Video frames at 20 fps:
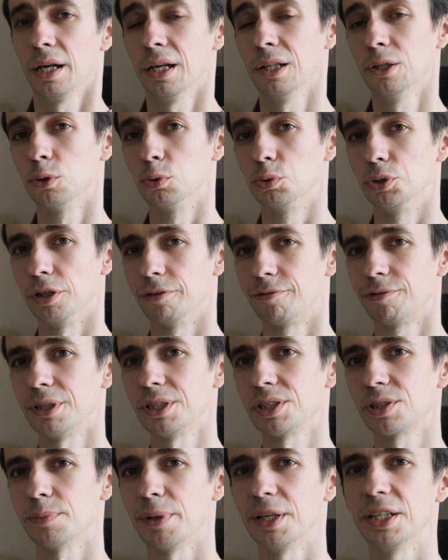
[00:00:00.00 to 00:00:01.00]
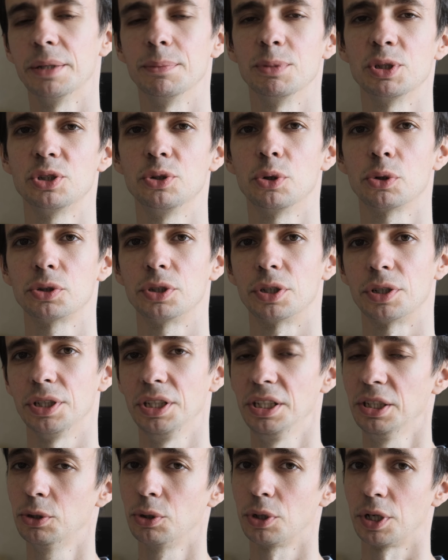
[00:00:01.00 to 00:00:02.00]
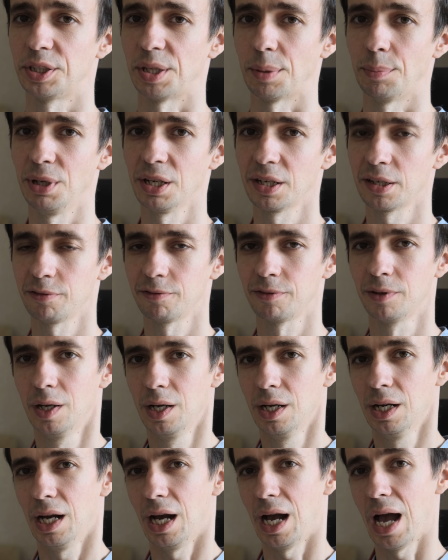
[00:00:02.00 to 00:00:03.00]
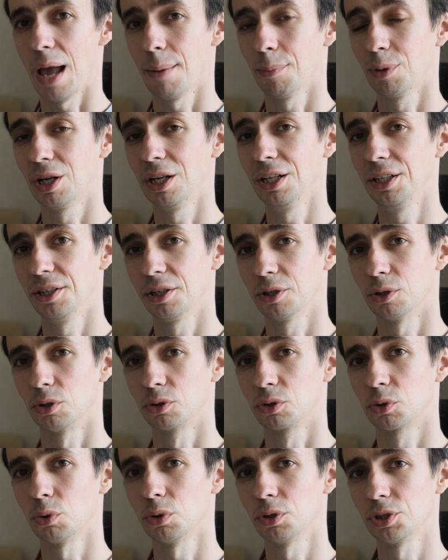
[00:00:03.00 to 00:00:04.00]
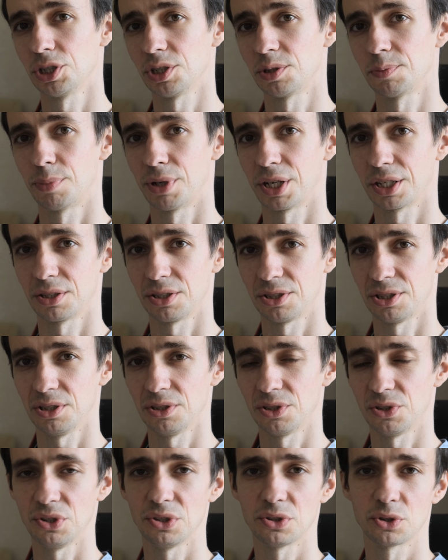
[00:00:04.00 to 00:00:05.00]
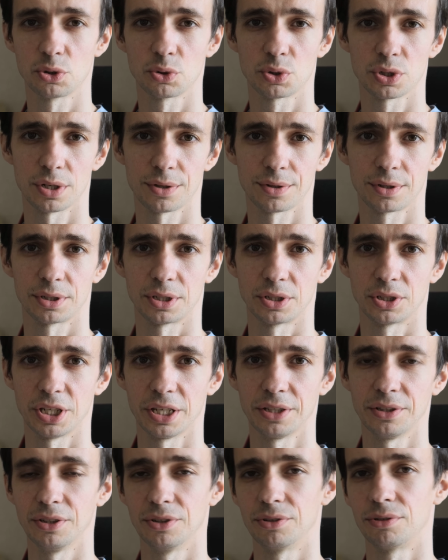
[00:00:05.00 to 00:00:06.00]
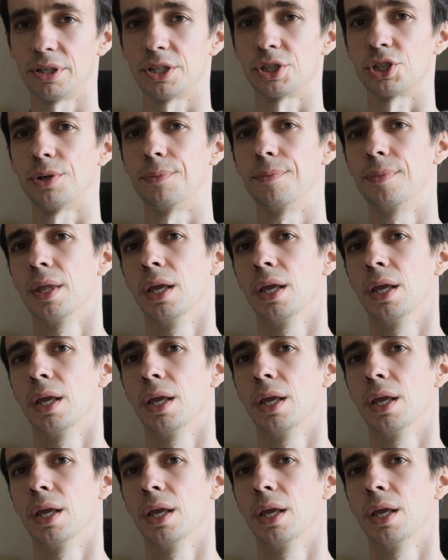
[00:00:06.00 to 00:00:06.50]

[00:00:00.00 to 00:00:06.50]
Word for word: Hello dear friends, my name is Dr. Igor Atabekov. I am a clinical oncologist practicing since 2010 in Russia.